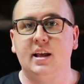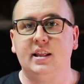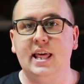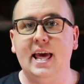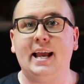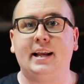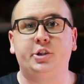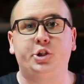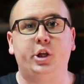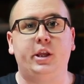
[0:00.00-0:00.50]

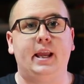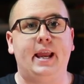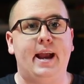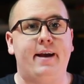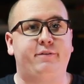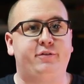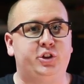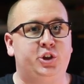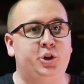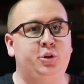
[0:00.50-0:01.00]
They actually
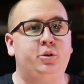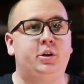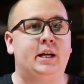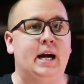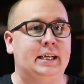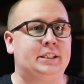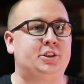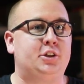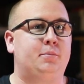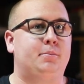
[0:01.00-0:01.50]
have two
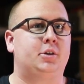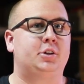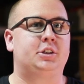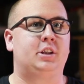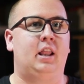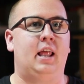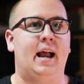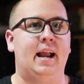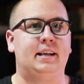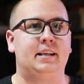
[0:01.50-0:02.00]

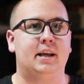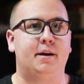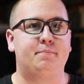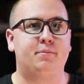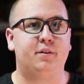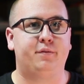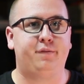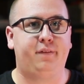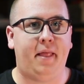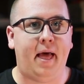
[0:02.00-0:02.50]
customers lined
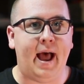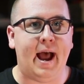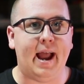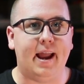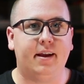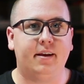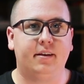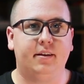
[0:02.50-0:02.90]
up to fly.